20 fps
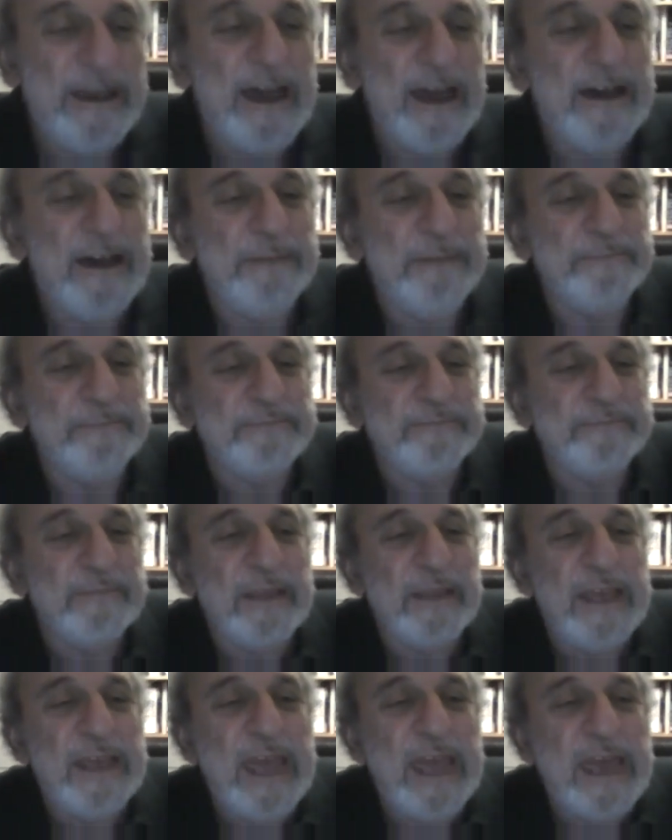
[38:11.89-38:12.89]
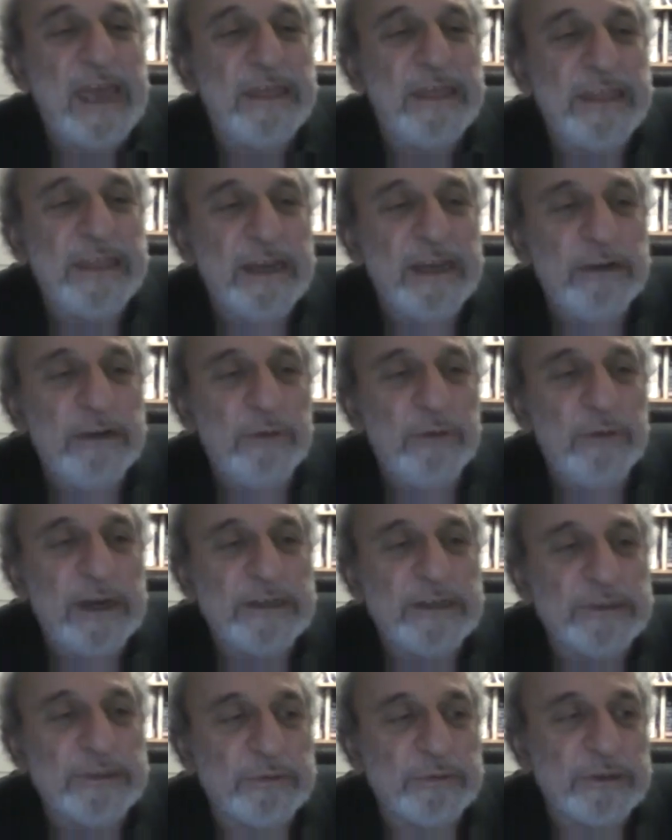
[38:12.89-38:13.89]
The Isle of Wight
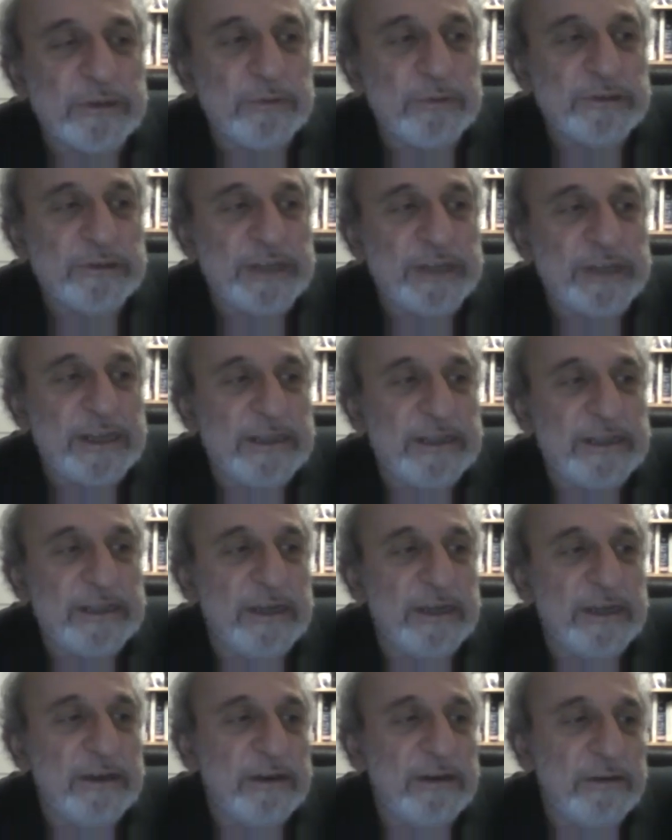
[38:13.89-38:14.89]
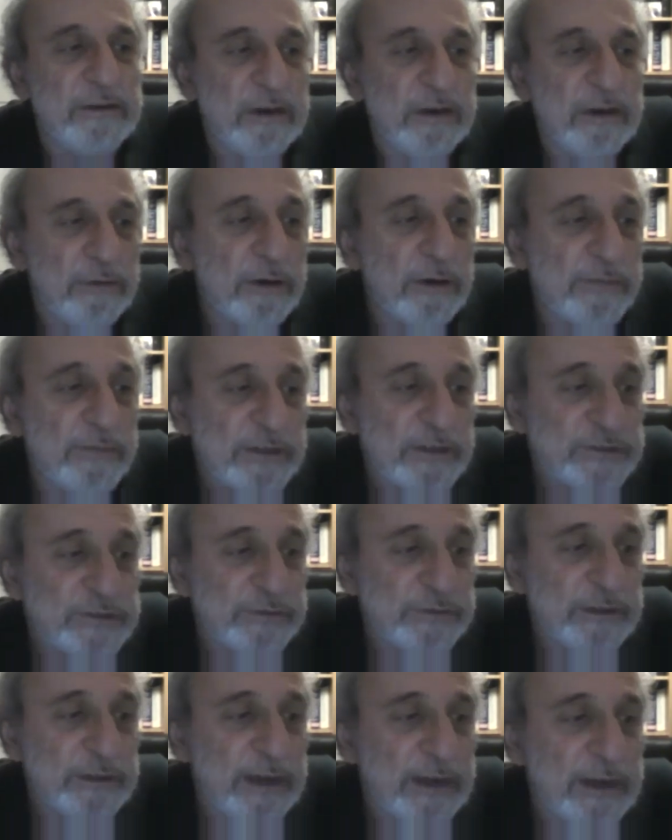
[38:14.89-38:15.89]
was a rock
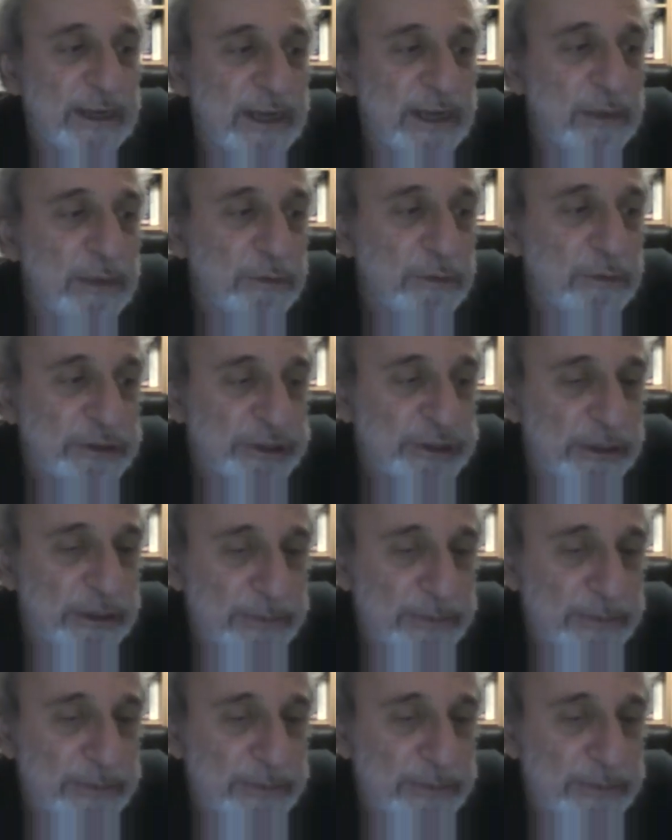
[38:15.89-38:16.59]
festival, like Woodstock,